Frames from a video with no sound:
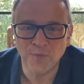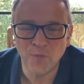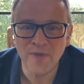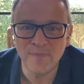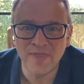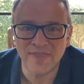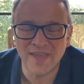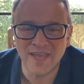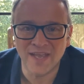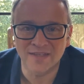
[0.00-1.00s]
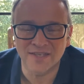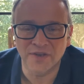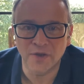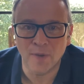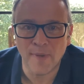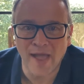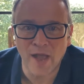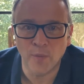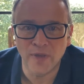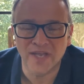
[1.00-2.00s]
We've been thinking at Sundial about
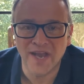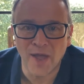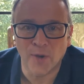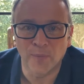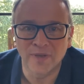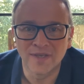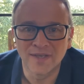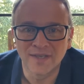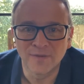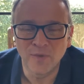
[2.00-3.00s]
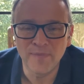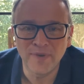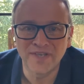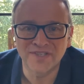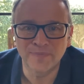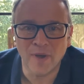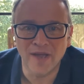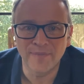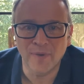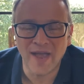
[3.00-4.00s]
how we can help. We've been
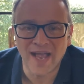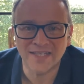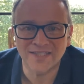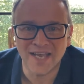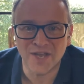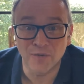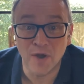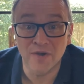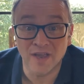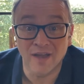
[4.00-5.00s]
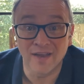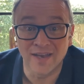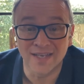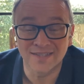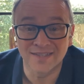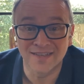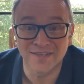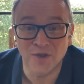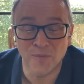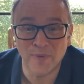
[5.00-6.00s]
inspired by hashtag Corona Kindness. There's a
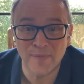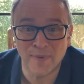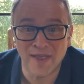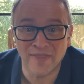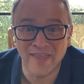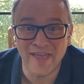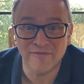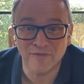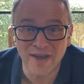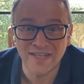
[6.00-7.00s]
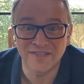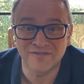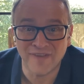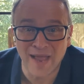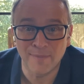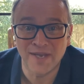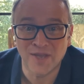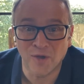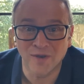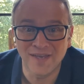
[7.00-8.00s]
lot of people out there, friends, family,
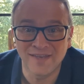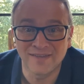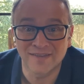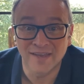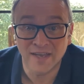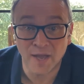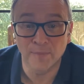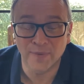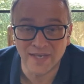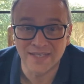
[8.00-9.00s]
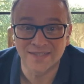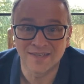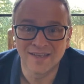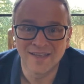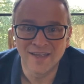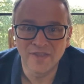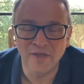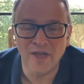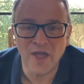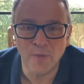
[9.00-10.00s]
colleagues, companies
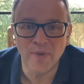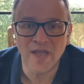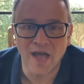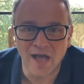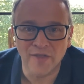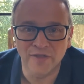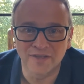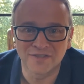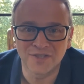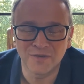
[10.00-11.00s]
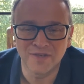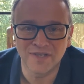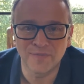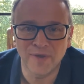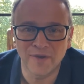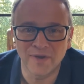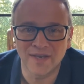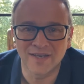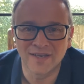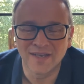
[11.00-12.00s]
that are helping others during this period.